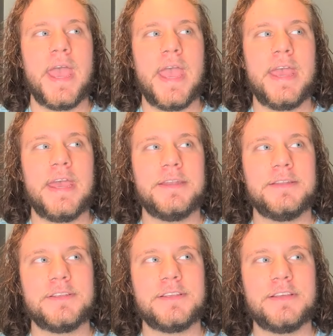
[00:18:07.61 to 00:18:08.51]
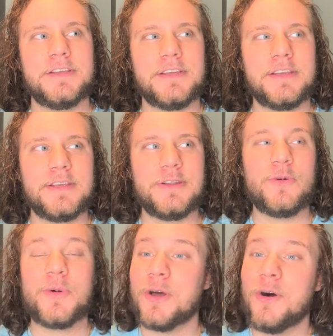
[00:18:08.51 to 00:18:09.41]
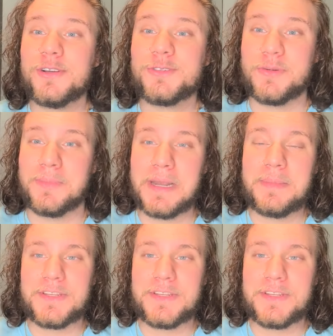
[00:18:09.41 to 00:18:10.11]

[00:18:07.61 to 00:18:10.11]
And you know, what it also reminded